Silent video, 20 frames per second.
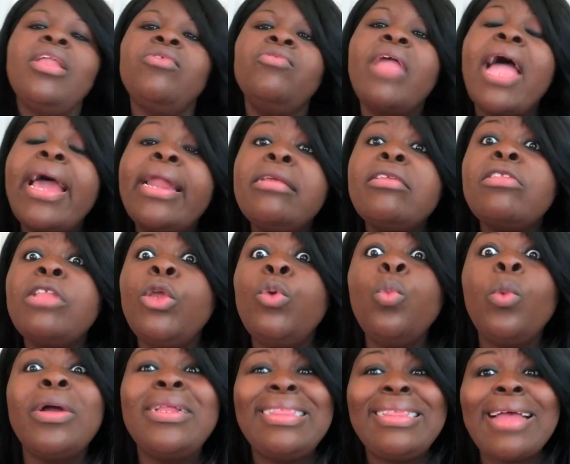that is
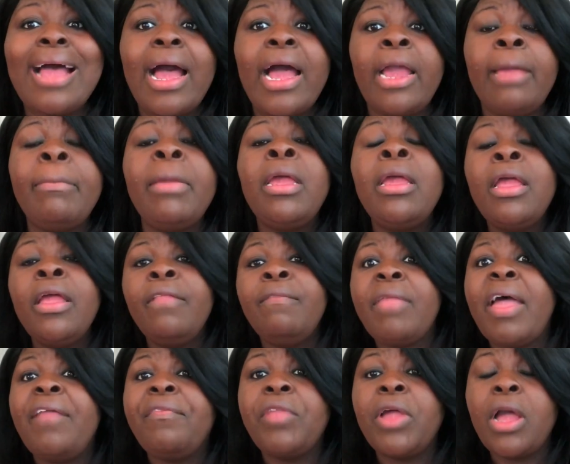the one time
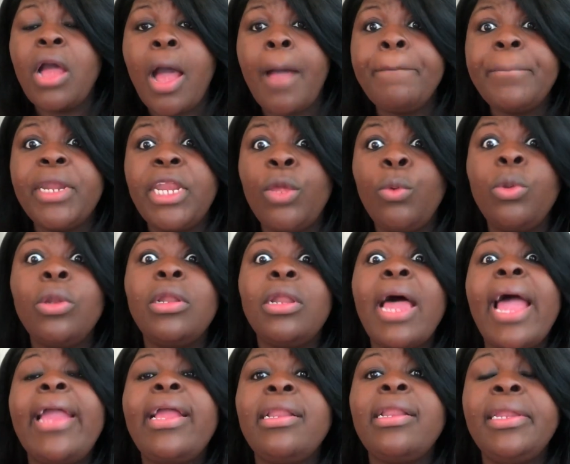that the company will
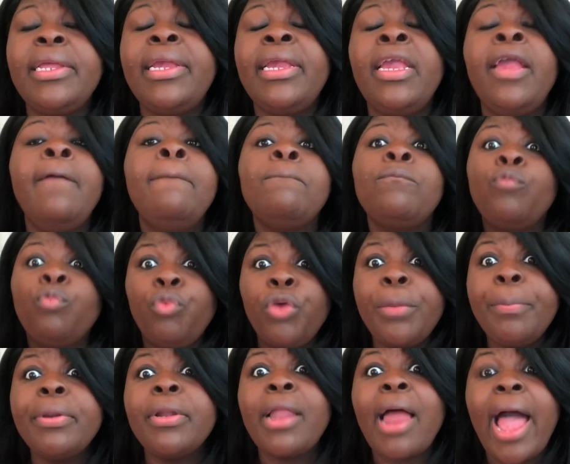likely
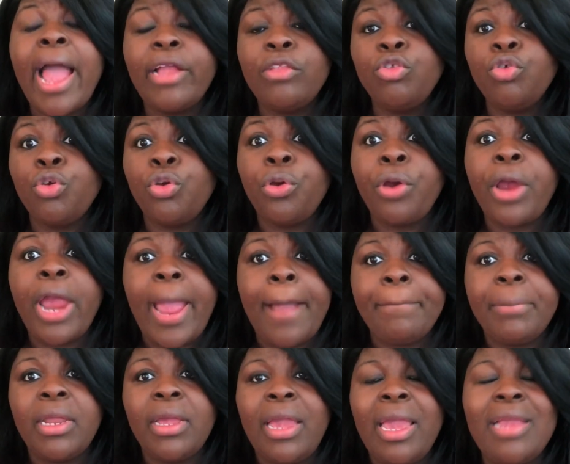reply to your
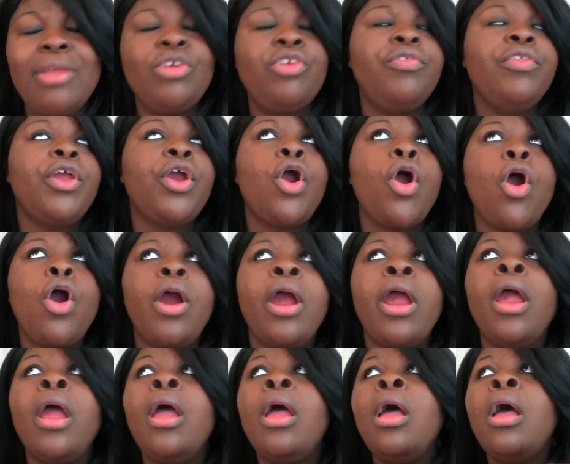application. There
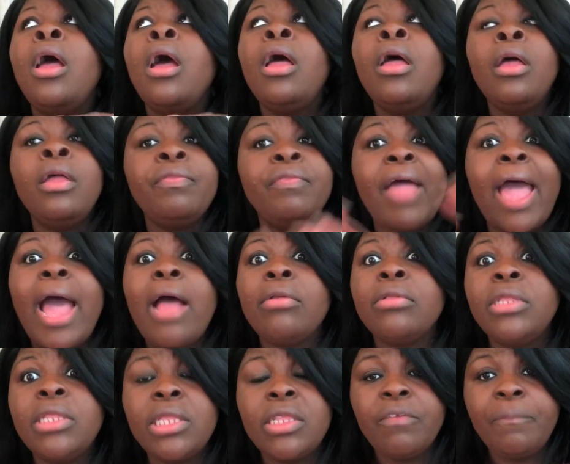are
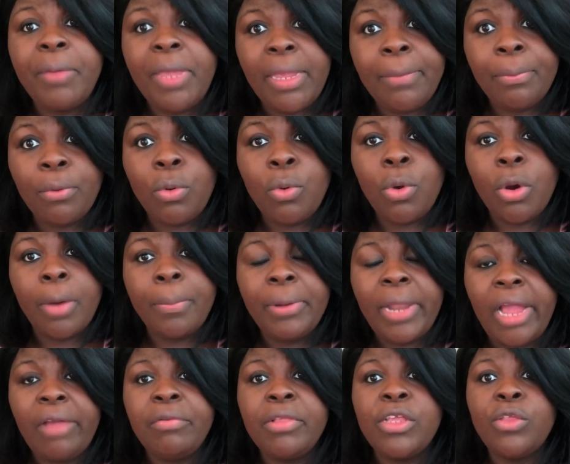thousands of people who are
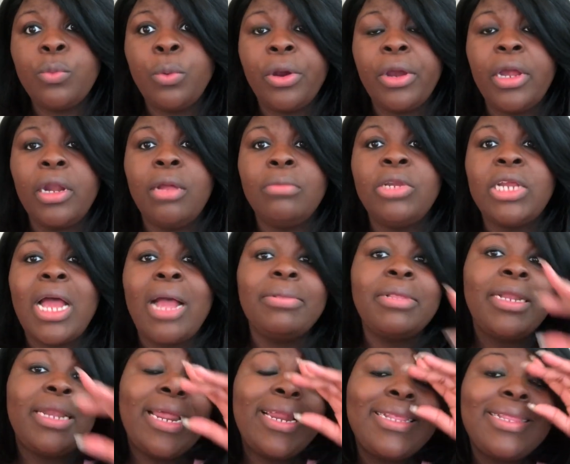applying for these work at home
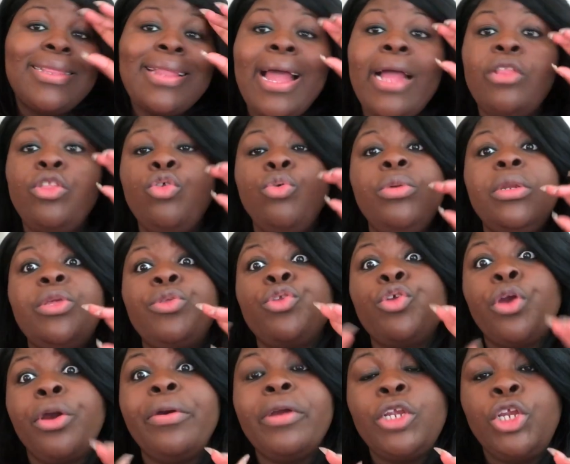jobs, and that is not to
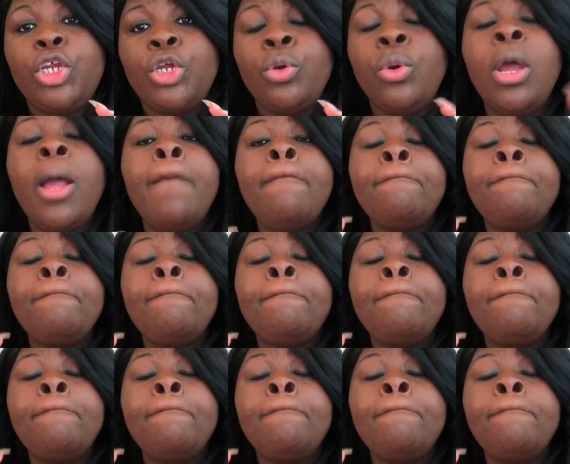discourage you.